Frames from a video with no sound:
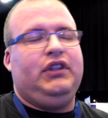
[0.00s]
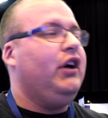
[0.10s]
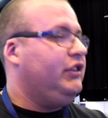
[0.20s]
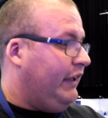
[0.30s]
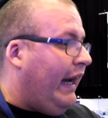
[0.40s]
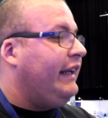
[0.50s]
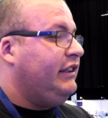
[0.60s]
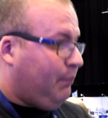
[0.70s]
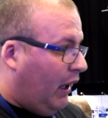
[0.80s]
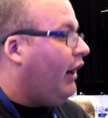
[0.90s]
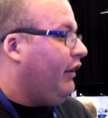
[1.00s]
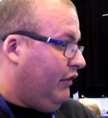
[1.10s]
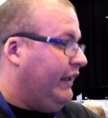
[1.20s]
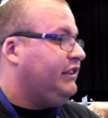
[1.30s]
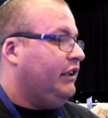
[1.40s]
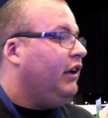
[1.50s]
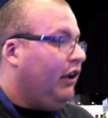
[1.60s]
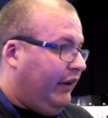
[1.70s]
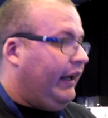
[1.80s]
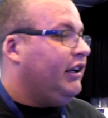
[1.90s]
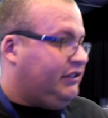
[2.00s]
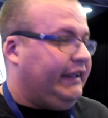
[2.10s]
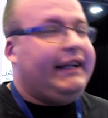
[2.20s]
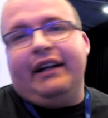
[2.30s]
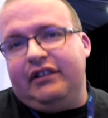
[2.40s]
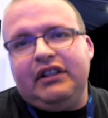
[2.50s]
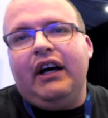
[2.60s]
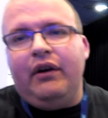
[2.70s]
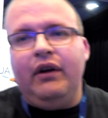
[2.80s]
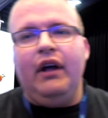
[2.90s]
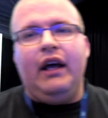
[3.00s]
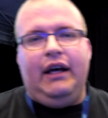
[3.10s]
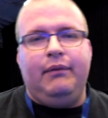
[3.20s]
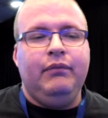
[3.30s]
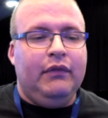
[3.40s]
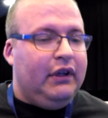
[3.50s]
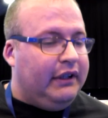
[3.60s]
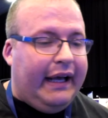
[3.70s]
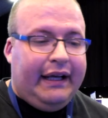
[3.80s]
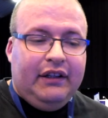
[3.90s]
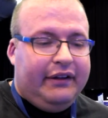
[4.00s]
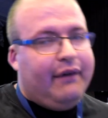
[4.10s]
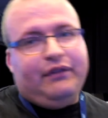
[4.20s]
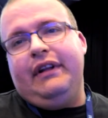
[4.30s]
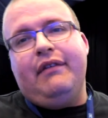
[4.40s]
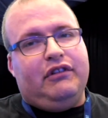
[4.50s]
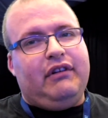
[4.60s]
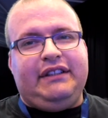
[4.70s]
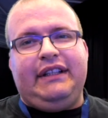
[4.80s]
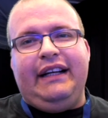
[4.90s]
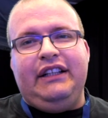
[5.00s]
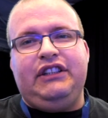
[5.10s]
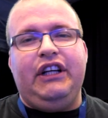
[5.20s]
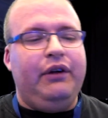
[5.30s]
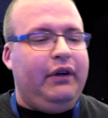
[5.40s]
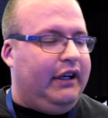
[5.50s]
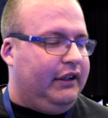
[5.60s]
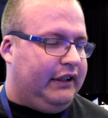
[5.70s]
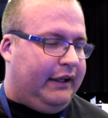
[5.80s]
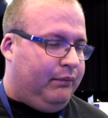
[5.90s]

size, and that is part of the reason they are sinking. So, they've addressed that issue, and